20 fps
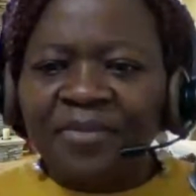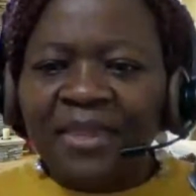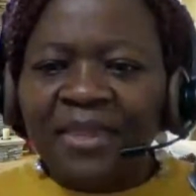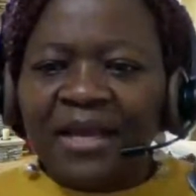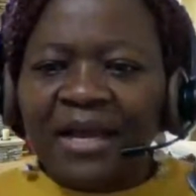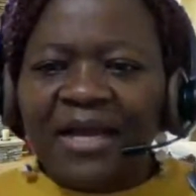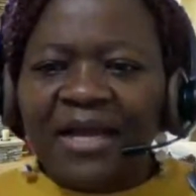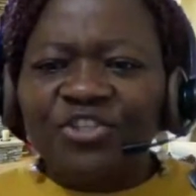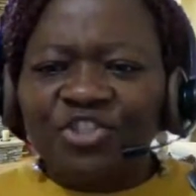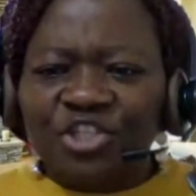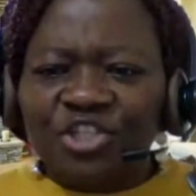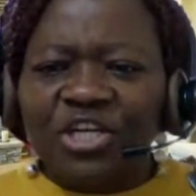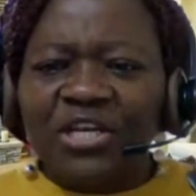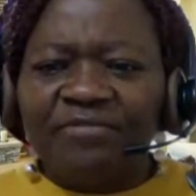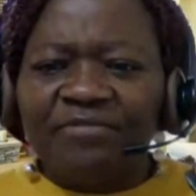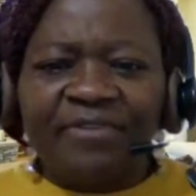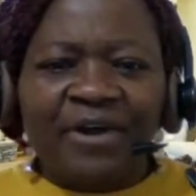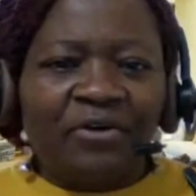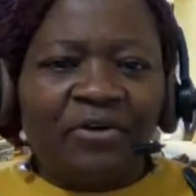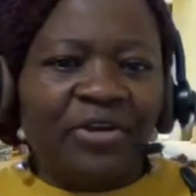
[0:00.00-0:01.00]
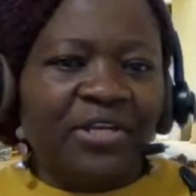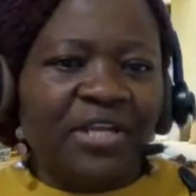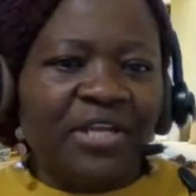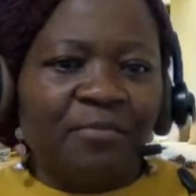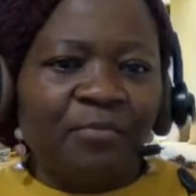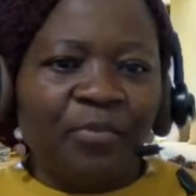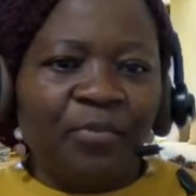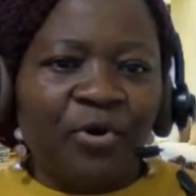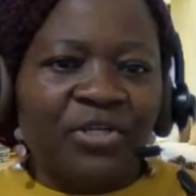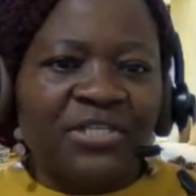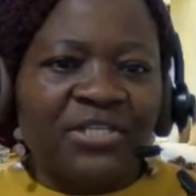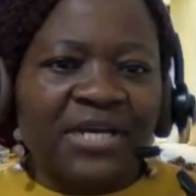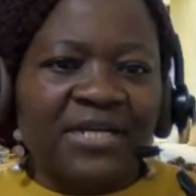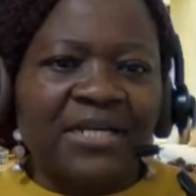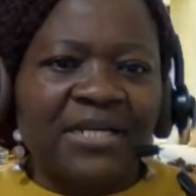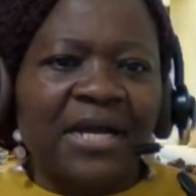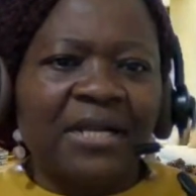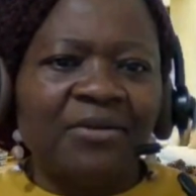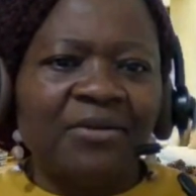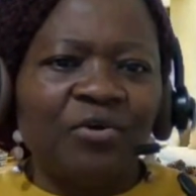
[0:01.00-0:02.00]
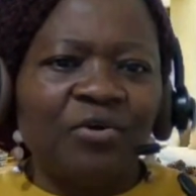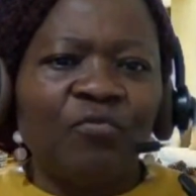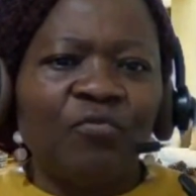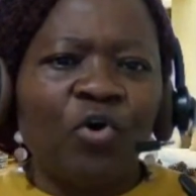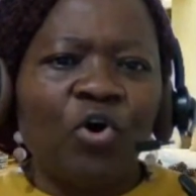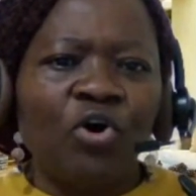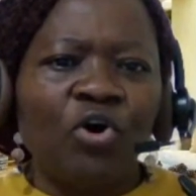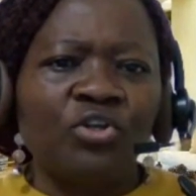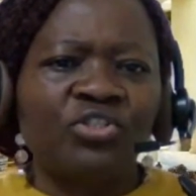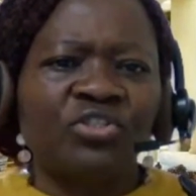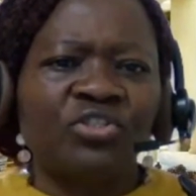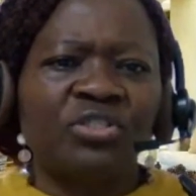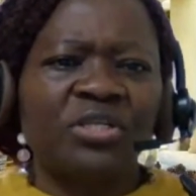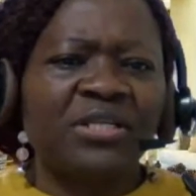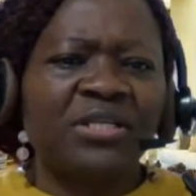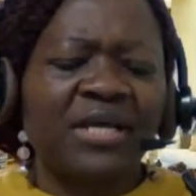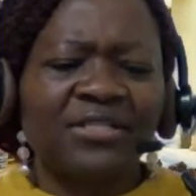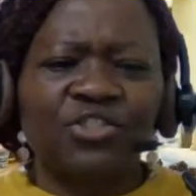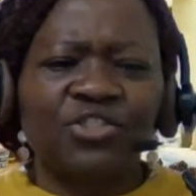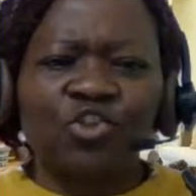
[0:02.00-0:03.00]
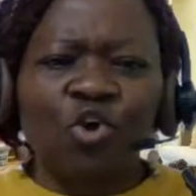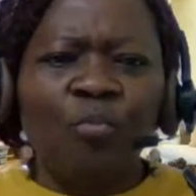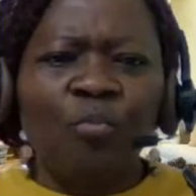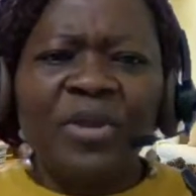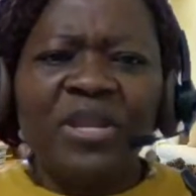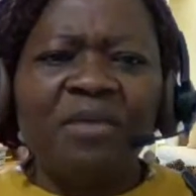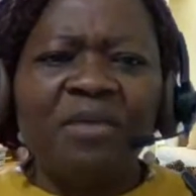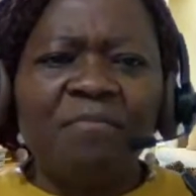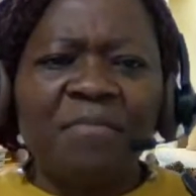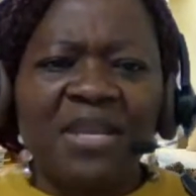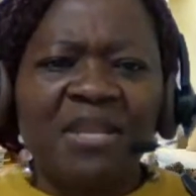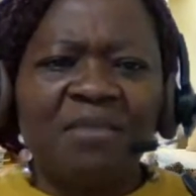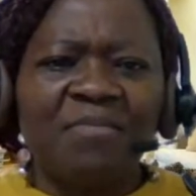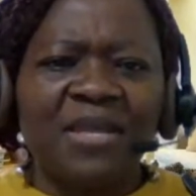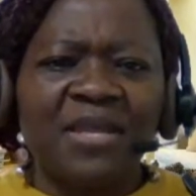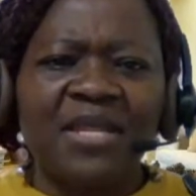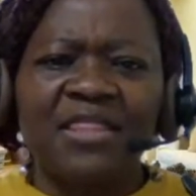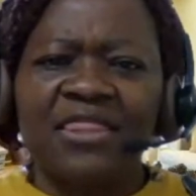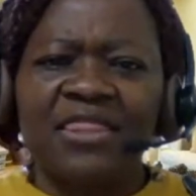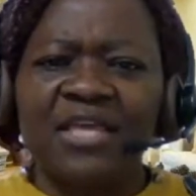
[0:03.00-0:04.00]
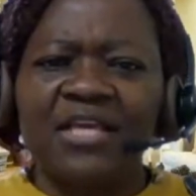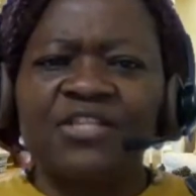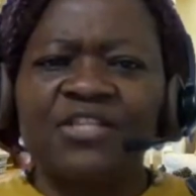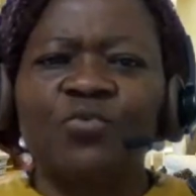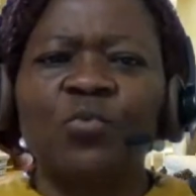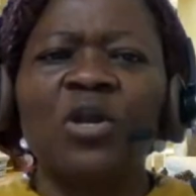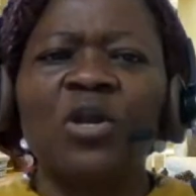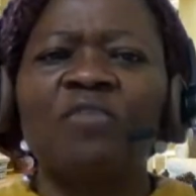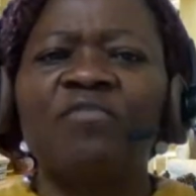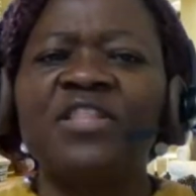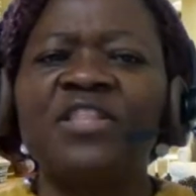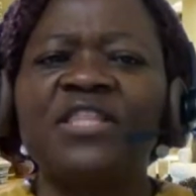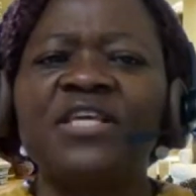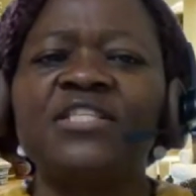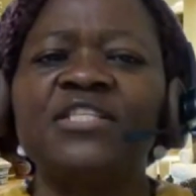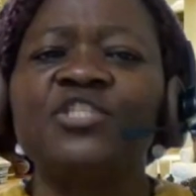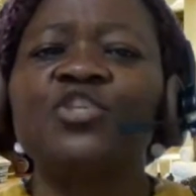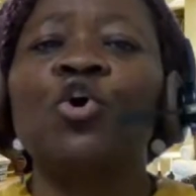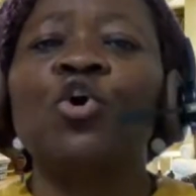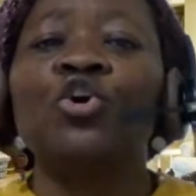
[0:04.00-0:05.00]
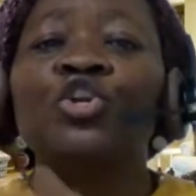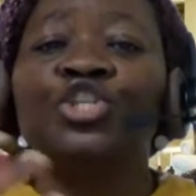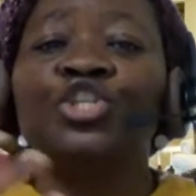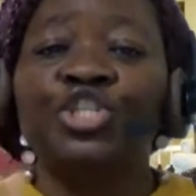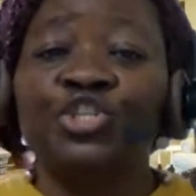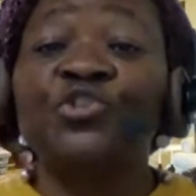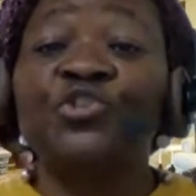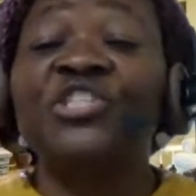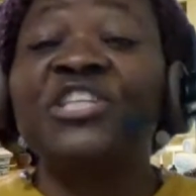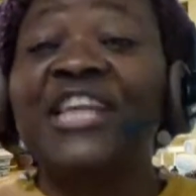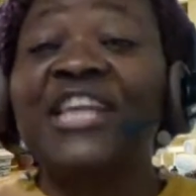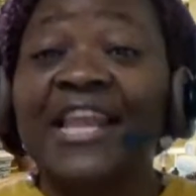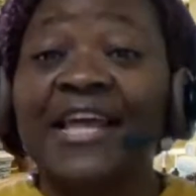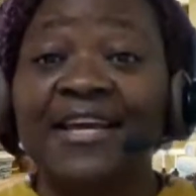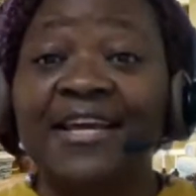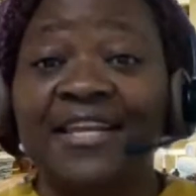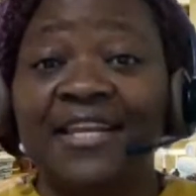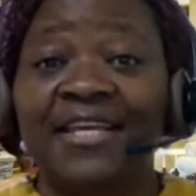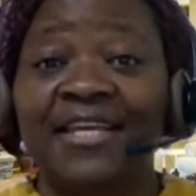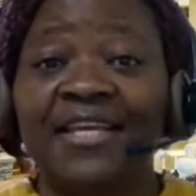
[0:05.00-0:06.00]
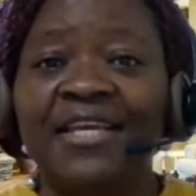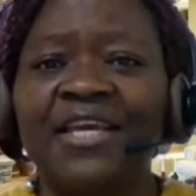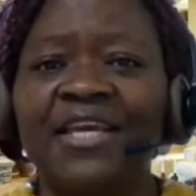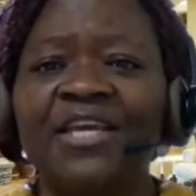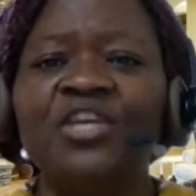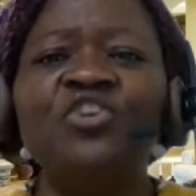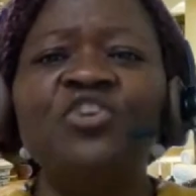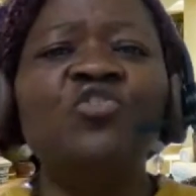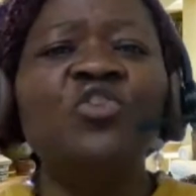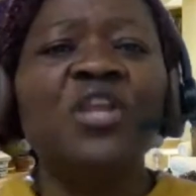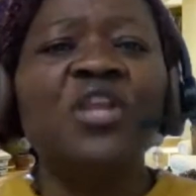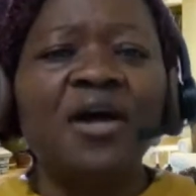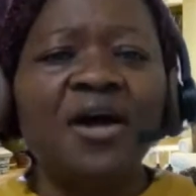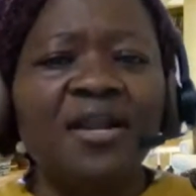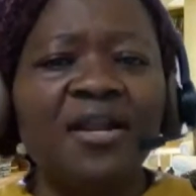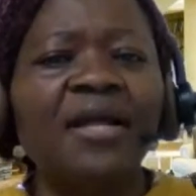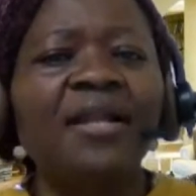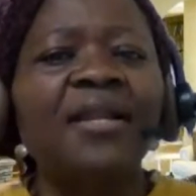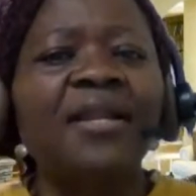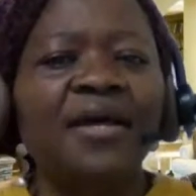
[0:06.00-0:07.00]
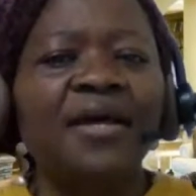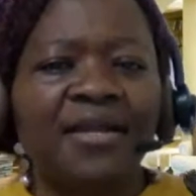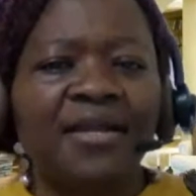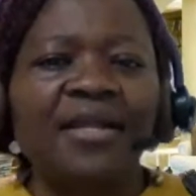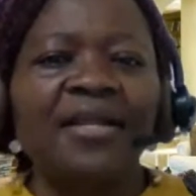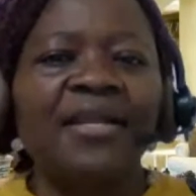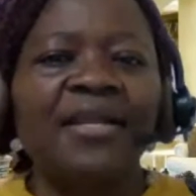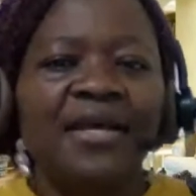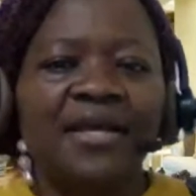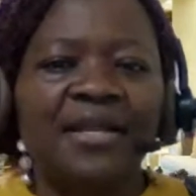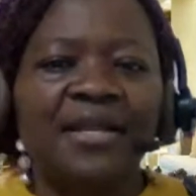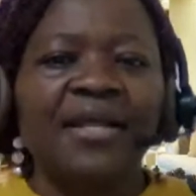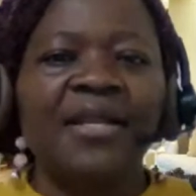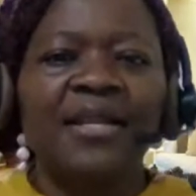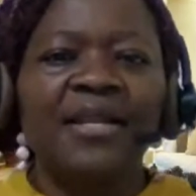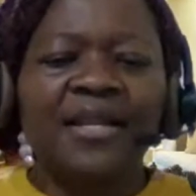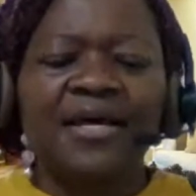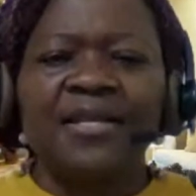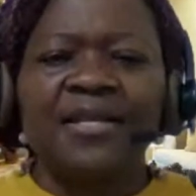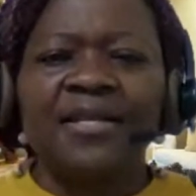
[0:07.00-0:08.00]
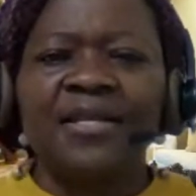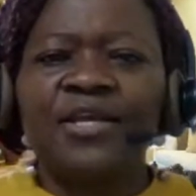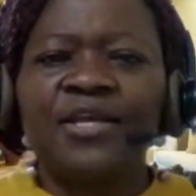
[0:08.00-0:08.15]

I really found it important. And of course, there's so many things. One of the things is continuous learning. You learn and learn and learn and learn.